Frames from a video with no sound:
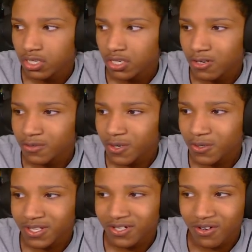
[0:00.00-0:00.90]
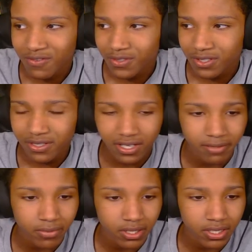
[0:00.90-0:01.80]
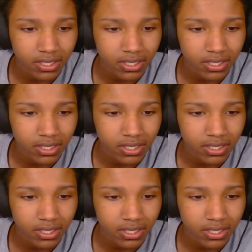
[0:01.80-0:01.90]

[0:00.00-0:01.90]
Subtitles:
Oh no, getting over it? Yeah, bro.